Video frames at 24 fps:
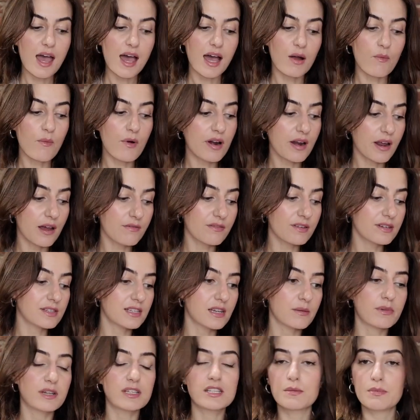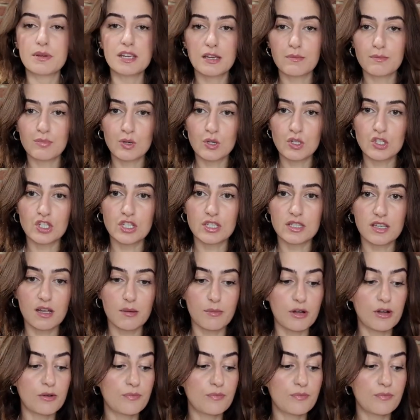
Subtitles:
I want every summer to be a peachy summer.